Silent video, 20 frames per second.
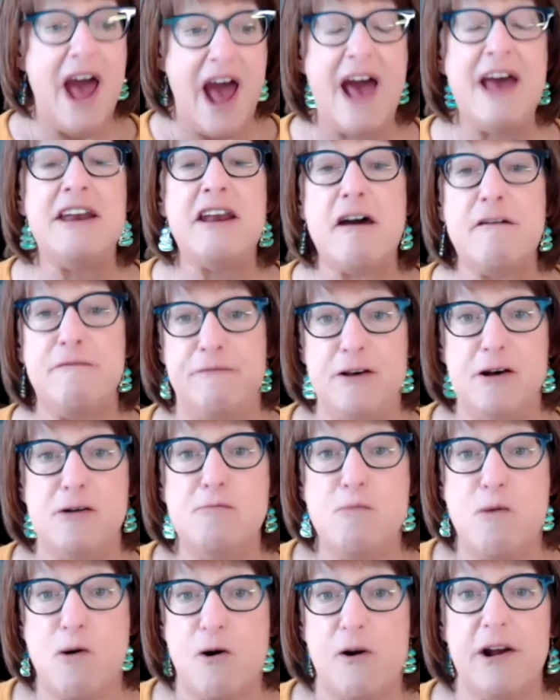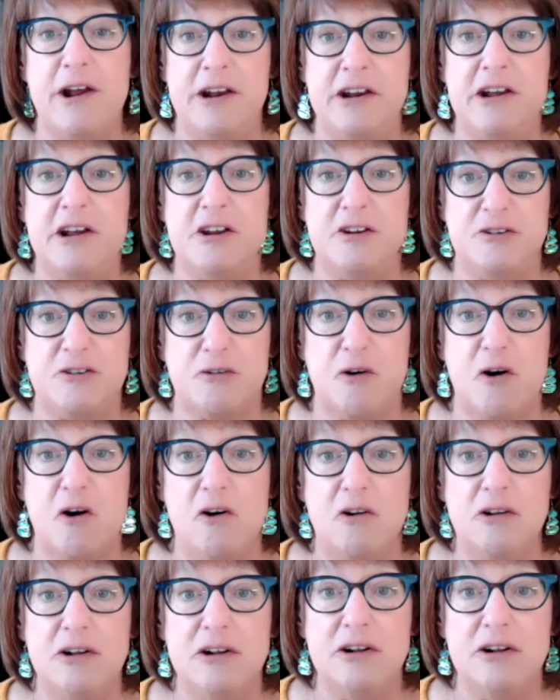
and I feel more in control?